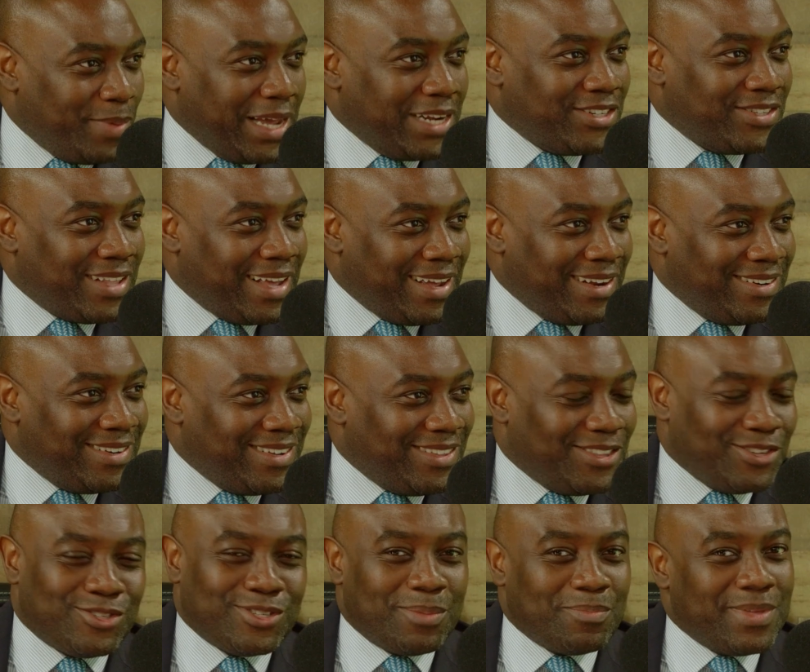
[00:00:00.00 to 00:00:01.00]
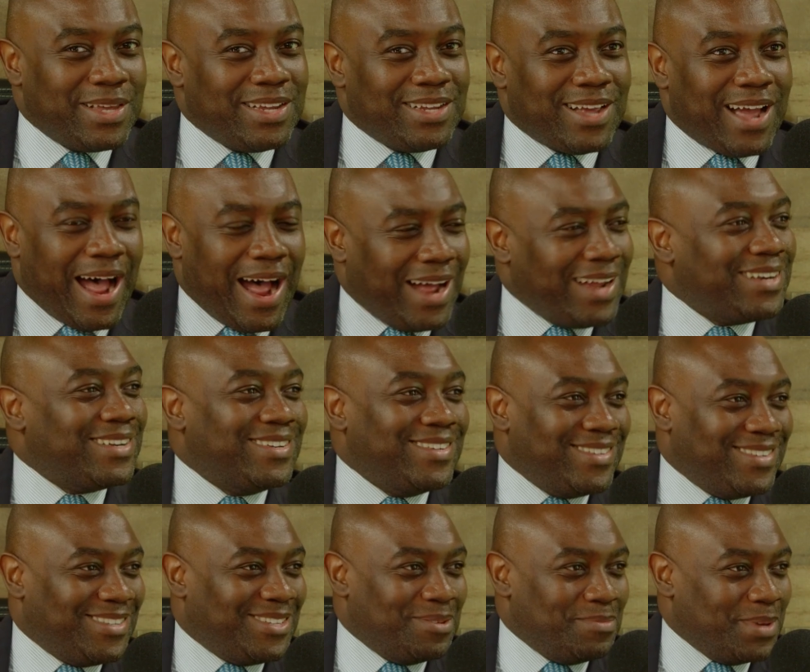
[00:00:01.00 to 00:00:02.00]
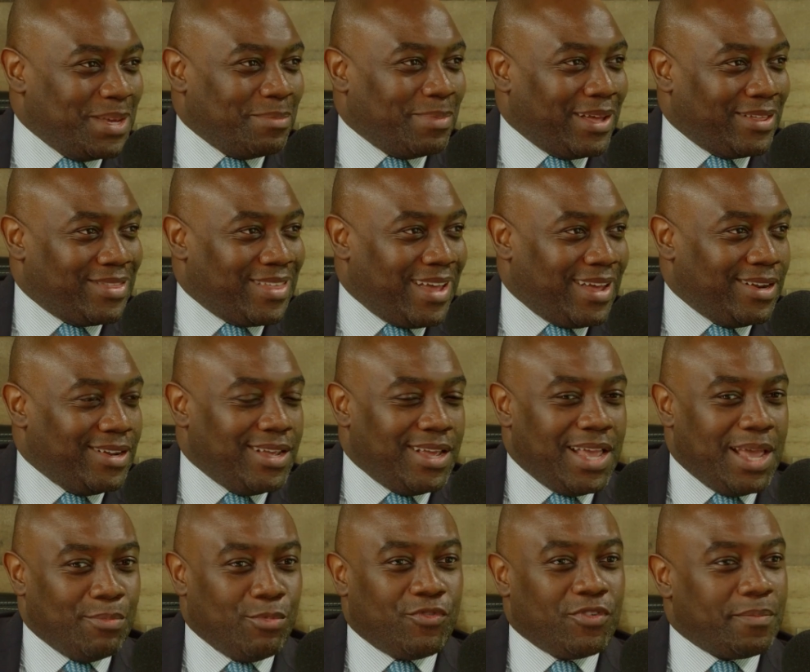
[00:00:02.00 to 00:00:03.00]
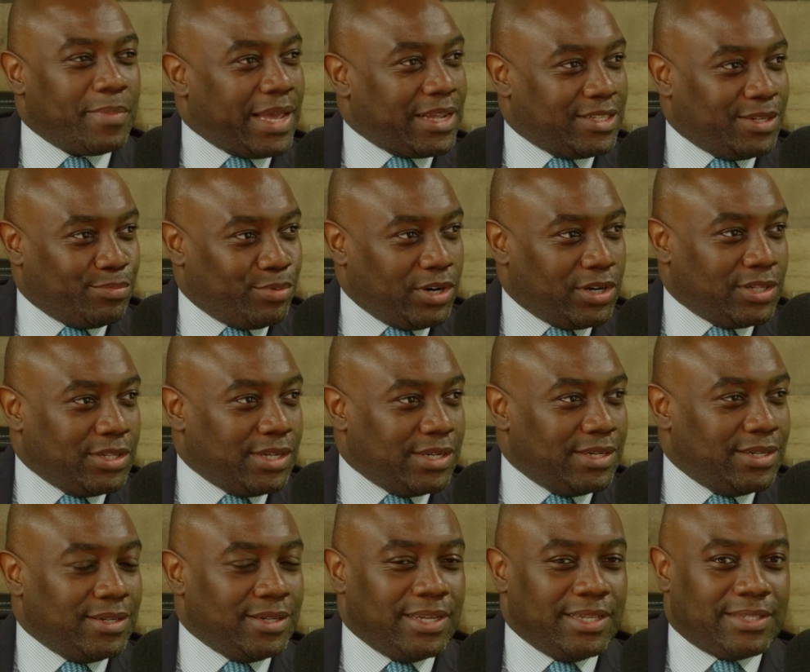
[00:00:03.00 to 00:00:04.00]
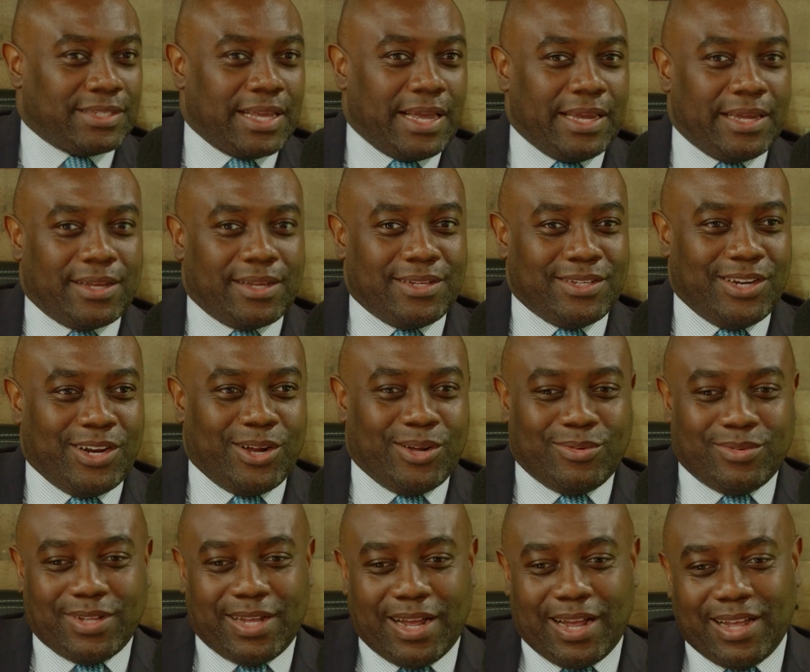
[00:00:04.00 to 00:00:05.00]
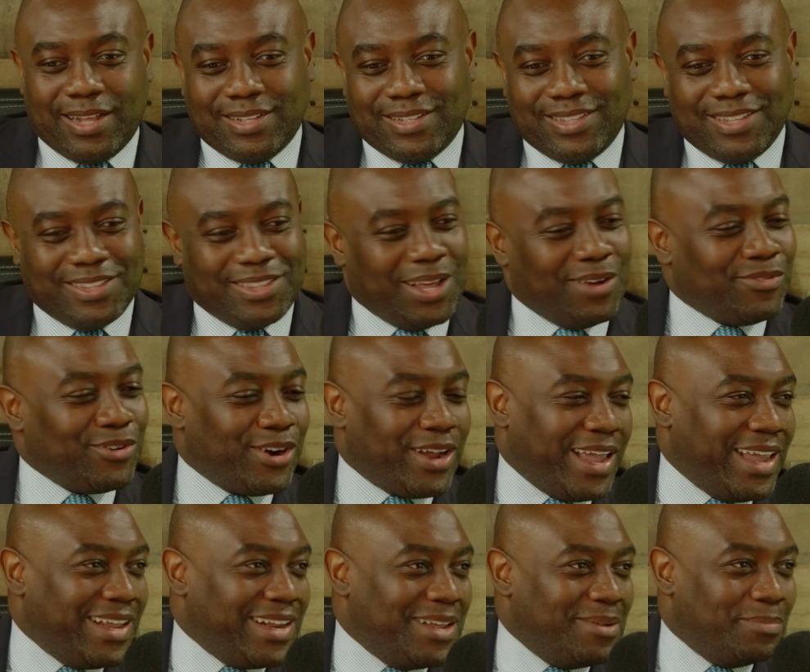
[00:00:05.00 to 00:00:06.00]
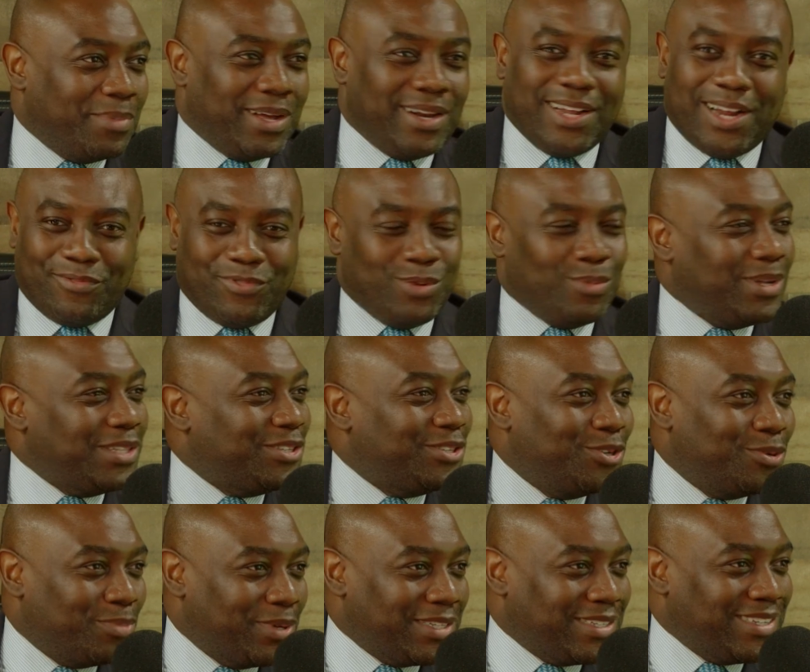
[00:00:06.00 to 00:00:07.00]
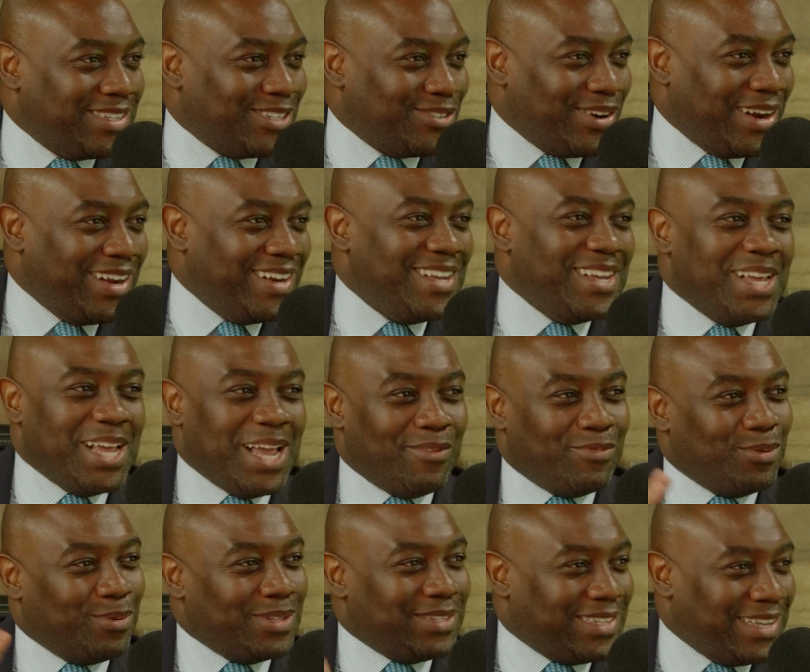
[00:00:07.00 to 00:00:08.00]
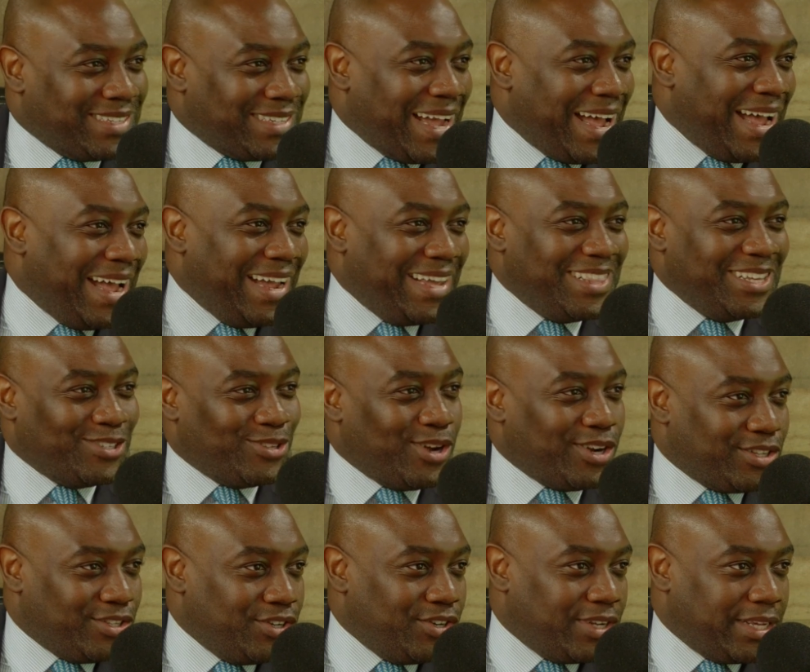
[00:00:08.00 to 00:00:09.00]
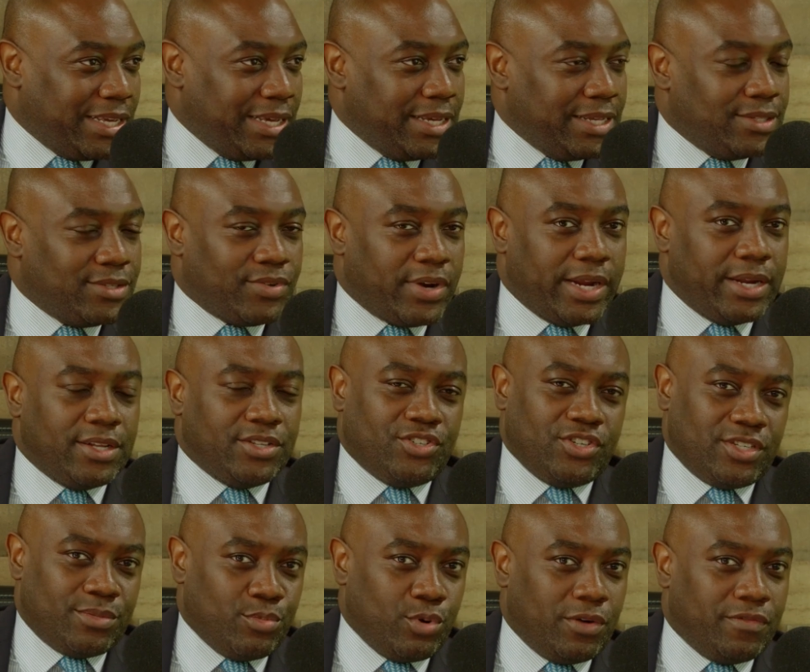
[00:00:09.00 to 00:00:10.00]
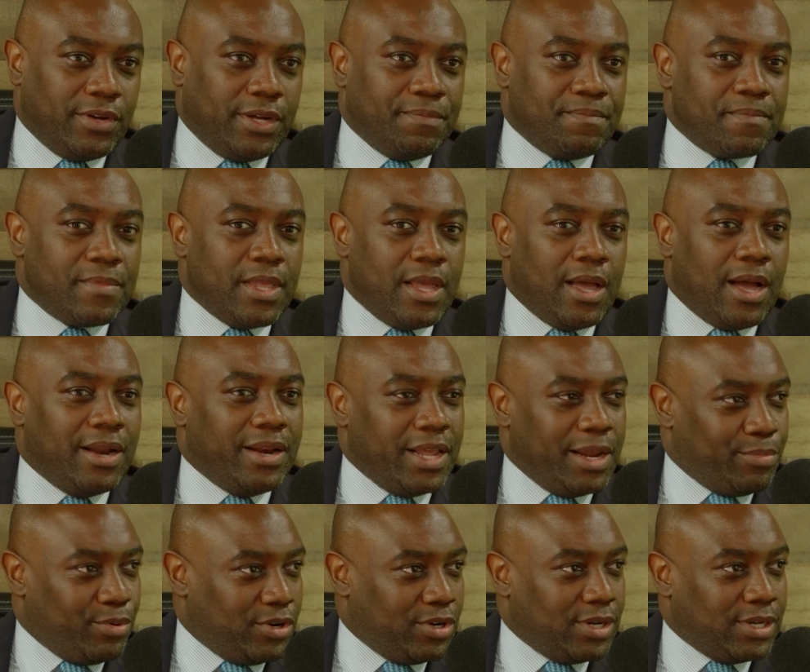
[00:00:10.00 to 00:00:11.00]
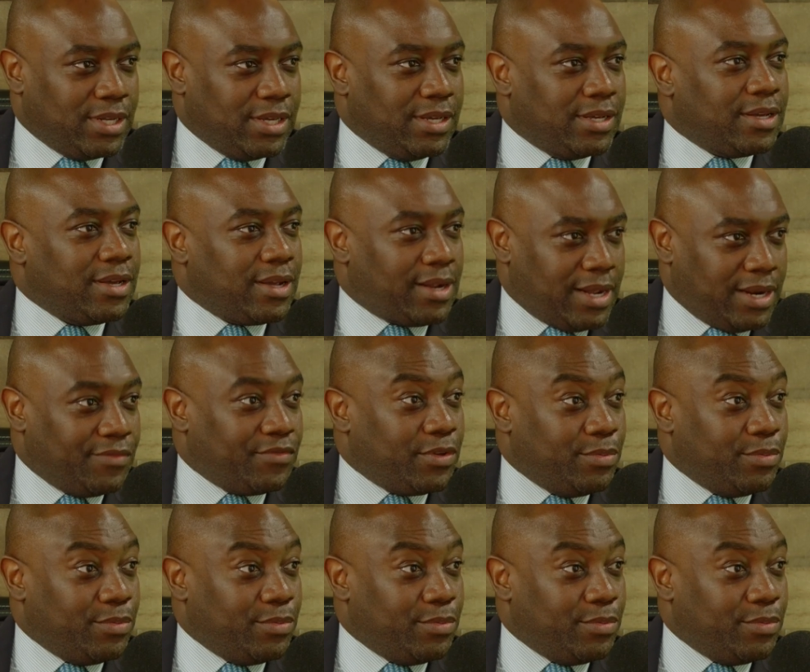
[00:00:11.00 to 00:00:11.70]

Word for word: imagine that? There's mm-hmm. something odd to me about that. And moving back to Brooklyn, it's like, you know, uh, love it or hate it, but everyone's in your business, right? Everyone mm-hmm. says hi, they talk to your kids, right? It's just more of a, a neighborhoody kind of